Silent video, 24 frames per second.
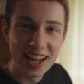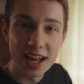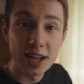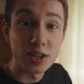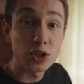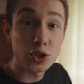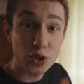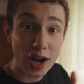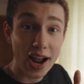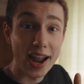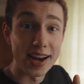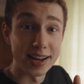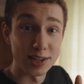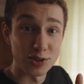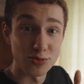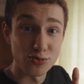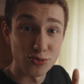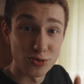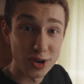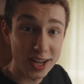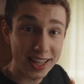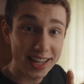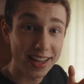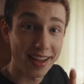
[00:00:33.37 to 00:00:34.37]
Try it, it's
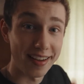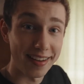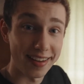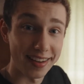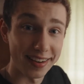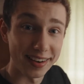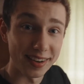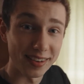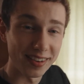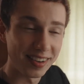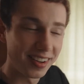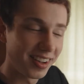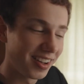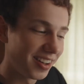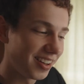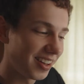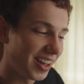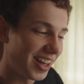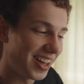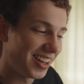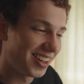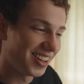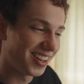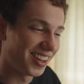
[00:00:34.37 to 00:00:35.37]
really hard.
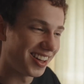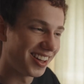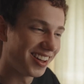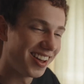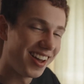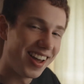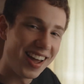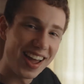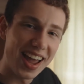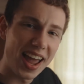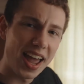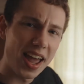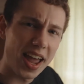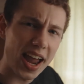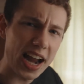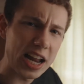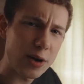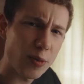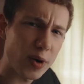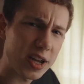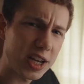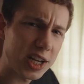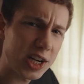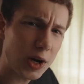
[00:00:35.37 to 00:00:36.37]

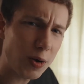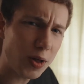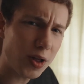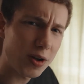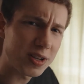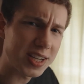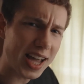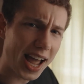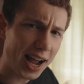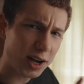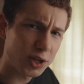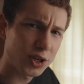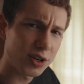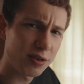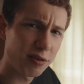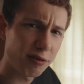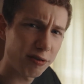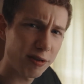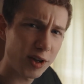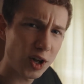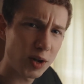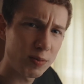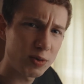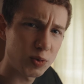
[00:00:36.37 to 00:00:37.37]
Anyway, you know all those action
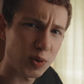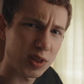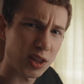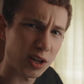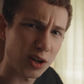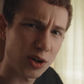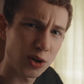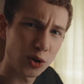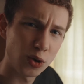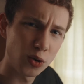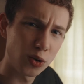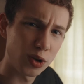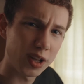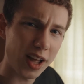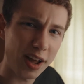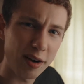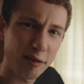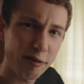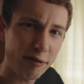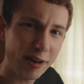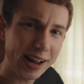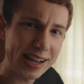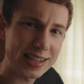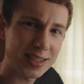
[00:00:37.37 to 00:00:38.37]
films with the cool
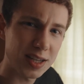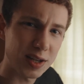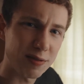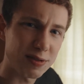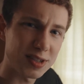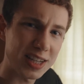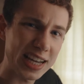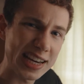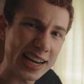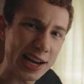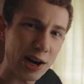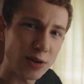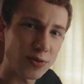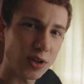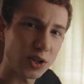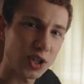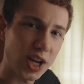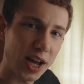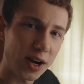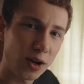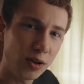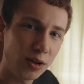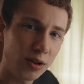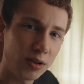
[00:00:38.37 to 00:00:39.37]
gunfights that you've seen here on the
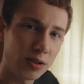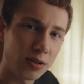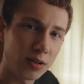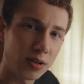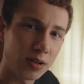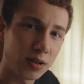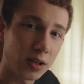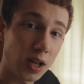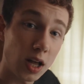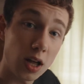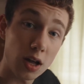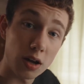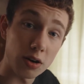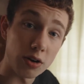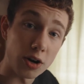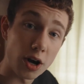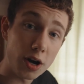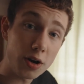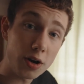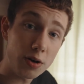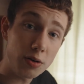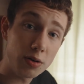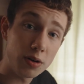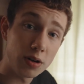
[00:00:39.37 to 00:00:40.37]
channel?
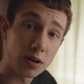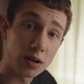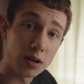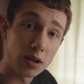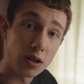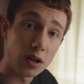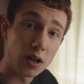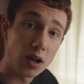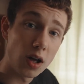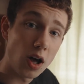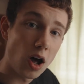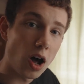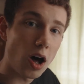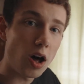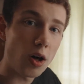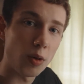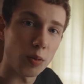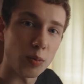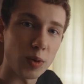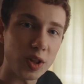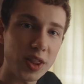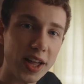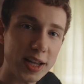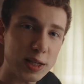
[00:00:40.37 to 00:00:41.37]
No? Oh,
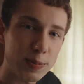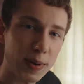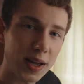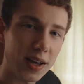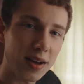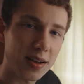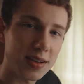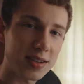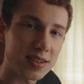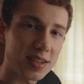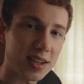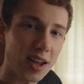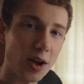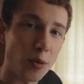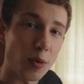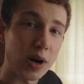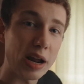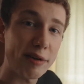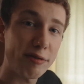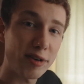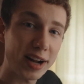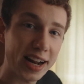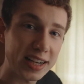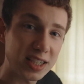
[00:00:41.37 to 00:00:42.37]
well that's because
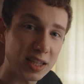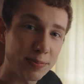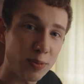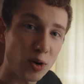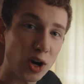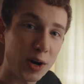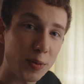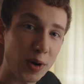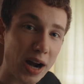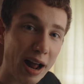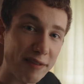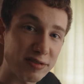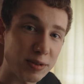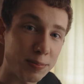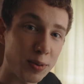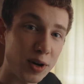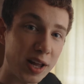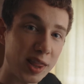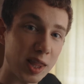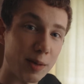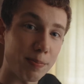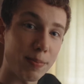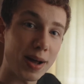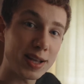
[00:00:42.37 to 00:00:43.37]
whenever I get to the point where I have to put in
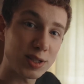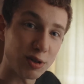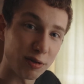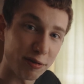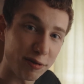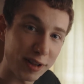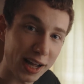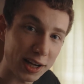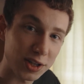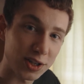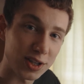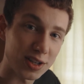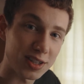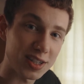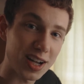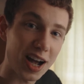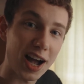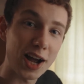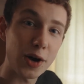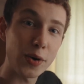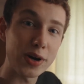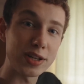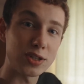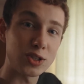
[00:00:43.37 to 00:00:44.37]
the muzzle flashes, I
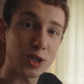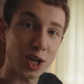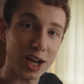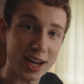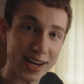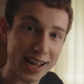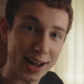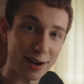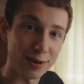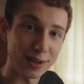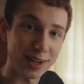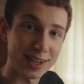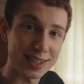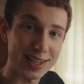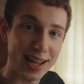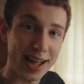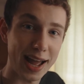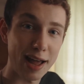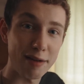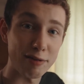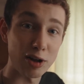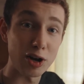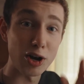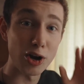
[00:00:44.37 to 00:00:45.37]
always chicken out because I
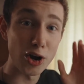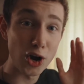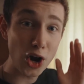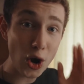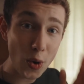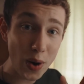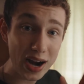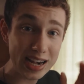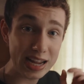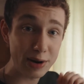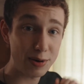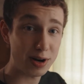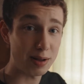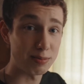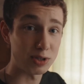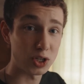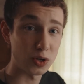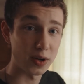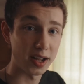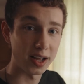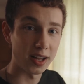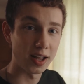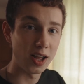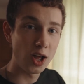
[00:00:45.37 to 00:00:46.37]
have no idea what I'm
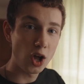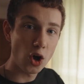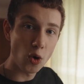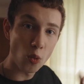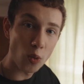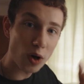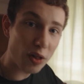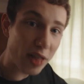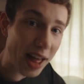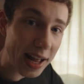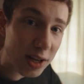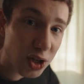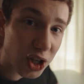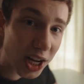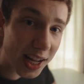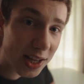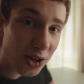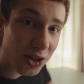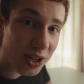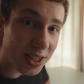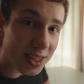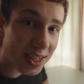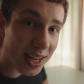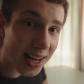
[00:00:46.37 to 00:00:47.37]
doing. Well, that
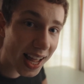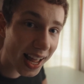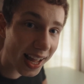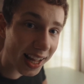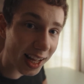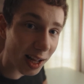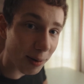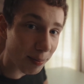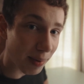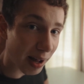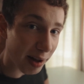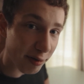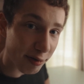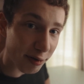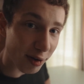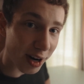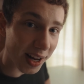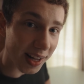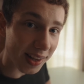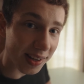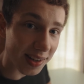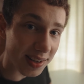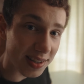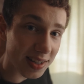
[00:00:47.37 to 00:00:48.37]
changes today, my
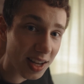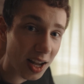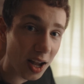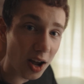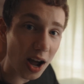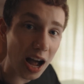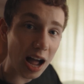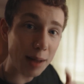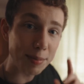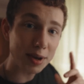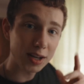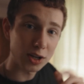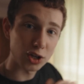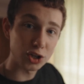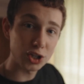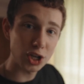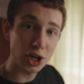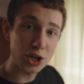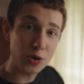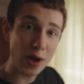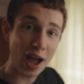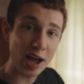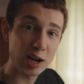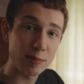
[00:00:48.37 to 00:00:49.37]
friends. I'm going to show
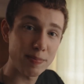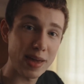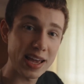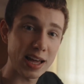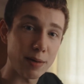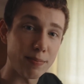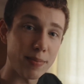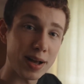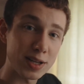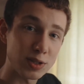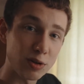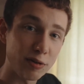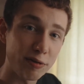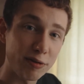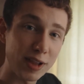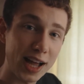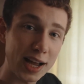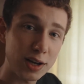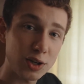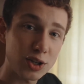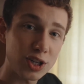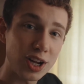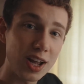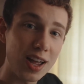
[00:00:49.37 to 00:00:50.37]
you how to make a muzzle
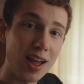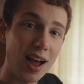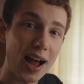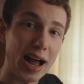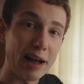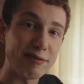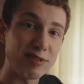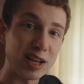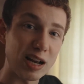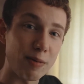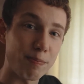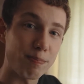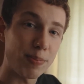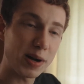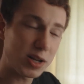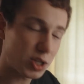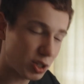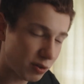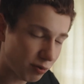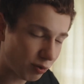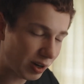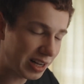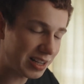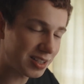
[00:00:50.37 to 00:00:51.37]
flash. I've done a bunch
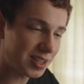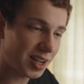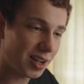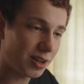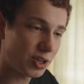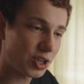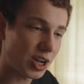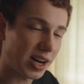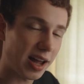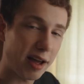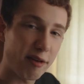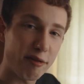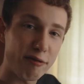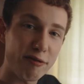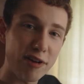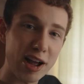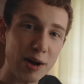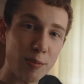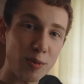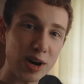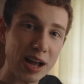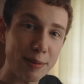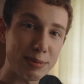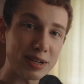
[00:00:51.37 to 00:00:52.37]
of research and I've found
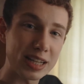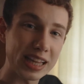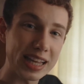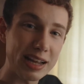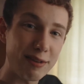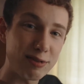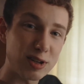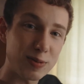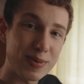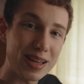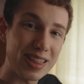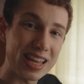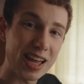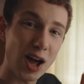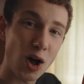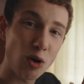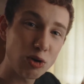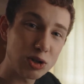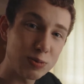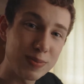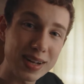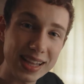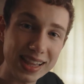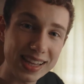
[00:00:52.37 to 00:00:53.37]
what I believe to be the
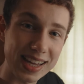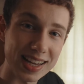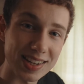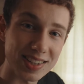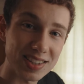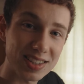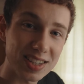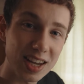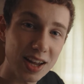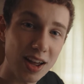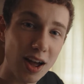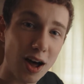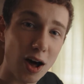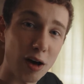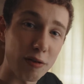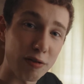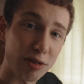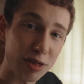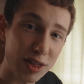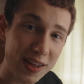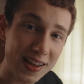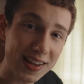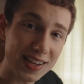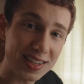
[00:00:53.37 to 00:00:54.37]
ultimate list of
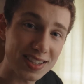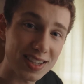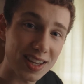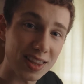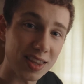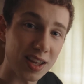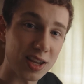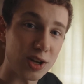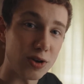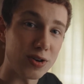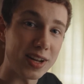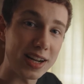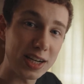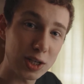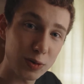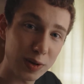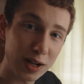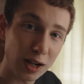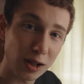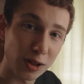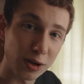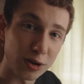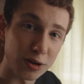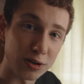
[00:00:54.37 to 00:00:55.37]
things that you need to
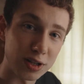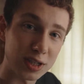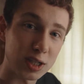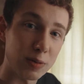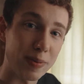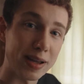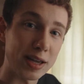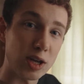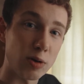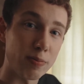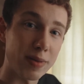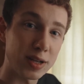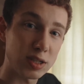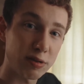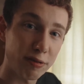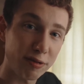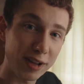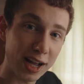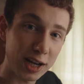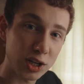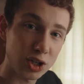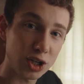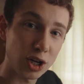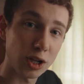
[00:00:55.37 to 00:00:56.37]
include to make your muzzle
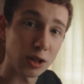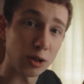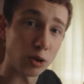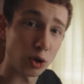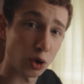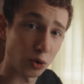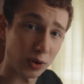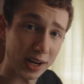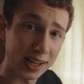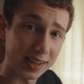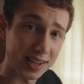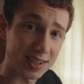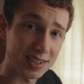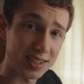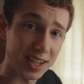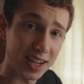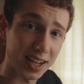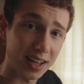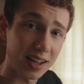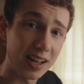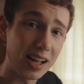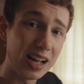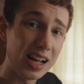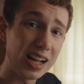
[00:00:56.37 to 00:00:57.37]
flash look realistic.
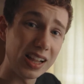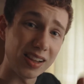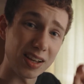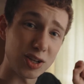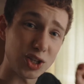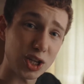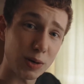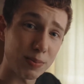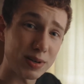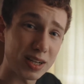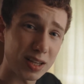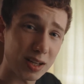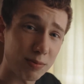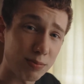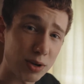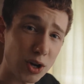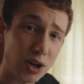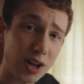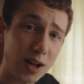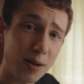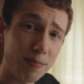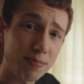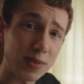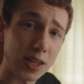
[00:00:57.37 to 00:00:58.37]
Let's jump into the
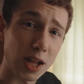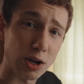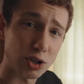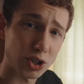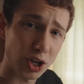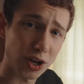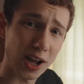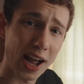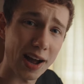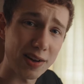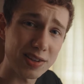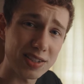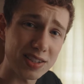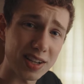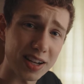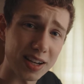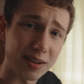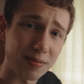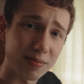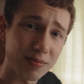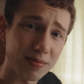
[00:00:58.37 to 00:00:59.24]
computer and I'll show you how it's done.